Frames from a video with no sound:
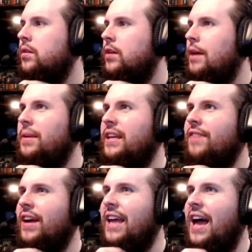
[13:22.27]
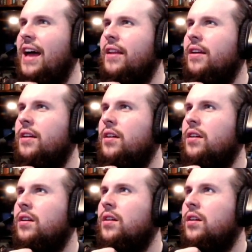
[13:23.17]
I believe I can.
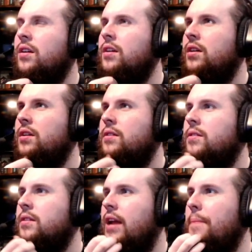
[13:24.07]
And